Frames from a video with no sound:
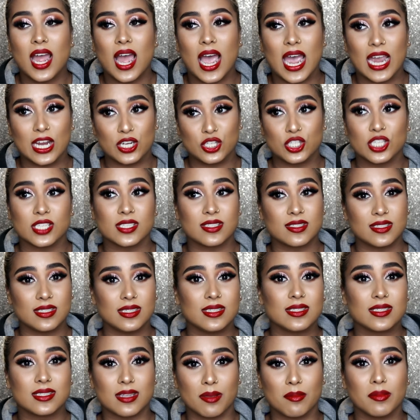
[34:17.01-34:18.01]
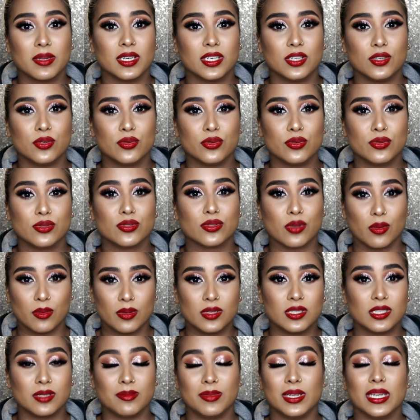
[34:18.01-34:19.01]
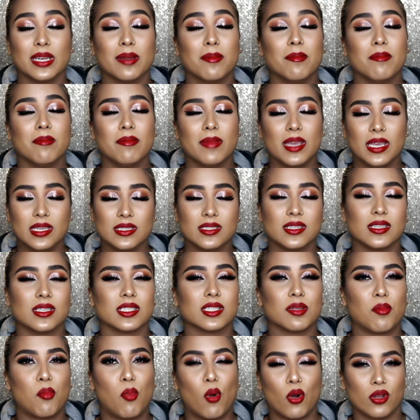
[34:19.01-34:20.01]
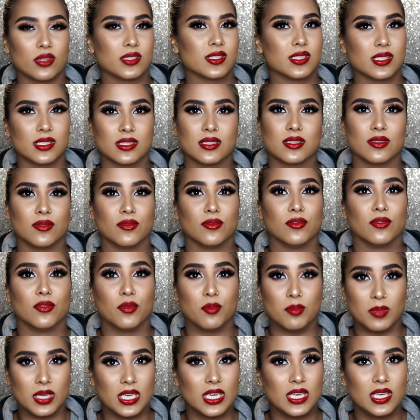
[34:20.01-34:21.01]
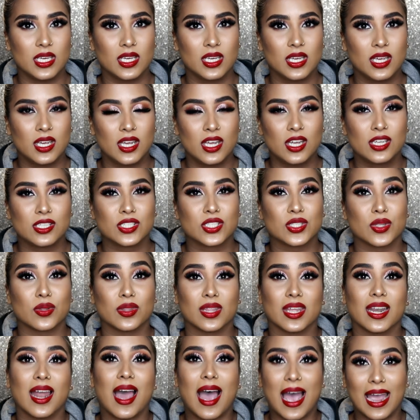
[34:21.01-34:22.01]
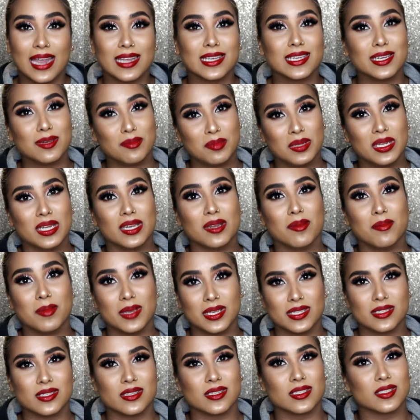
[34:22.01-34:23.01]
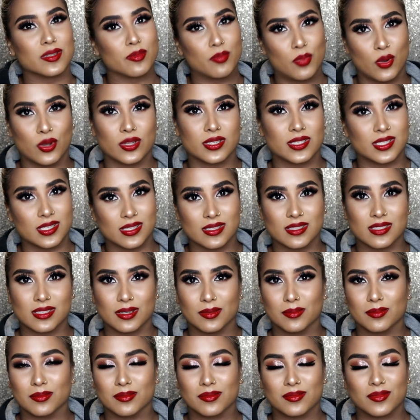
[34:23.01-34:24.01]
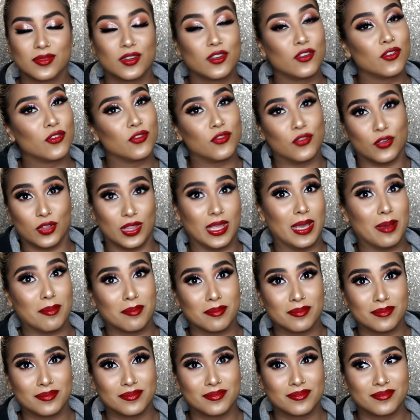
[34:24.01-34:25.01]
I just need somebody who's going to be an amazing support system for me so that I can be an amazing support system for them.